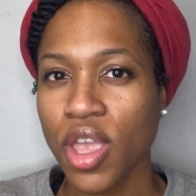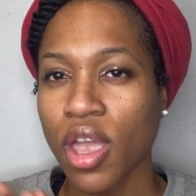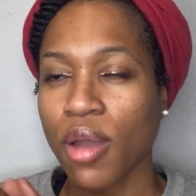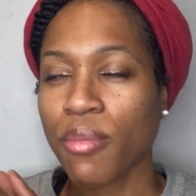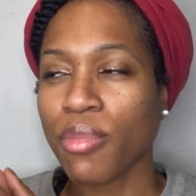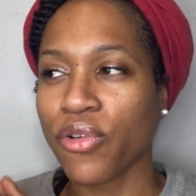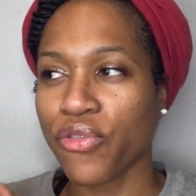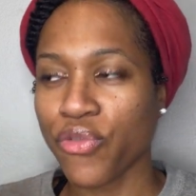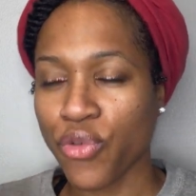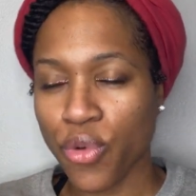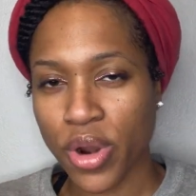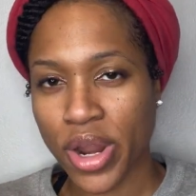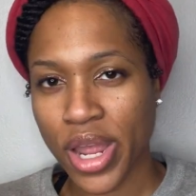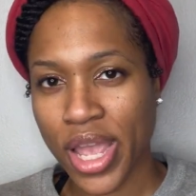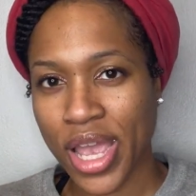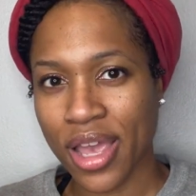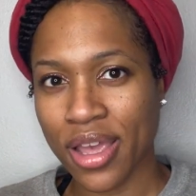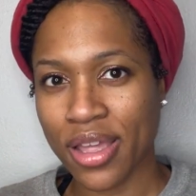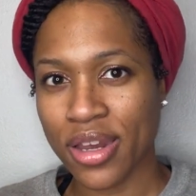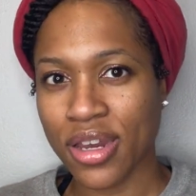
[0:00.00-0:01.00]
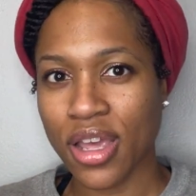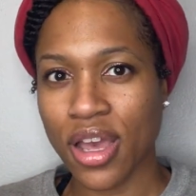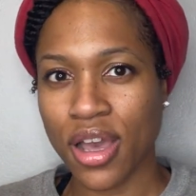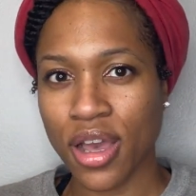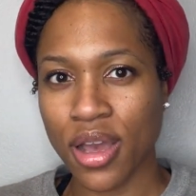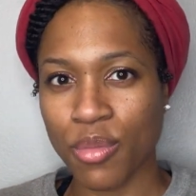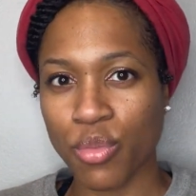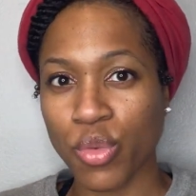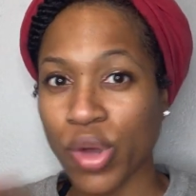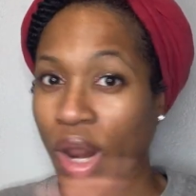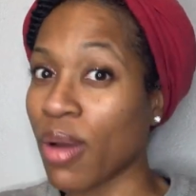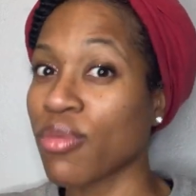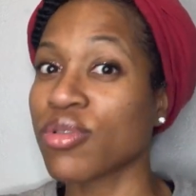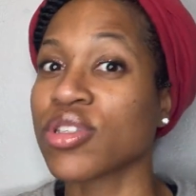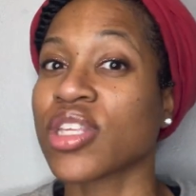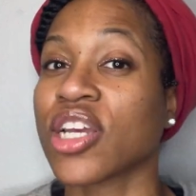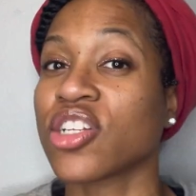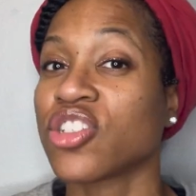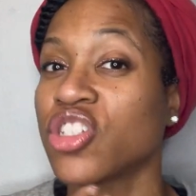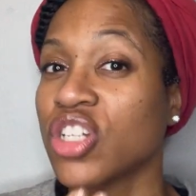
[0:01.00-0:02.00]
beforehand um, when I was
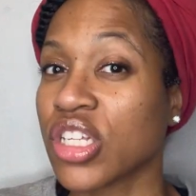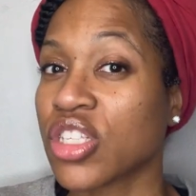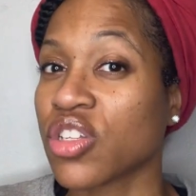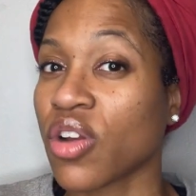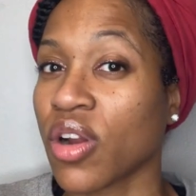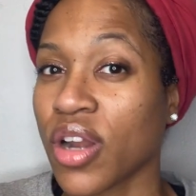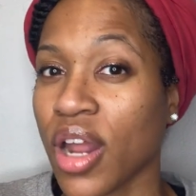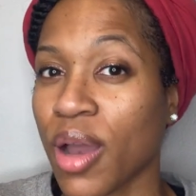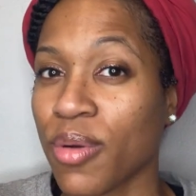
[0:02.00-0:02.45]
like just starting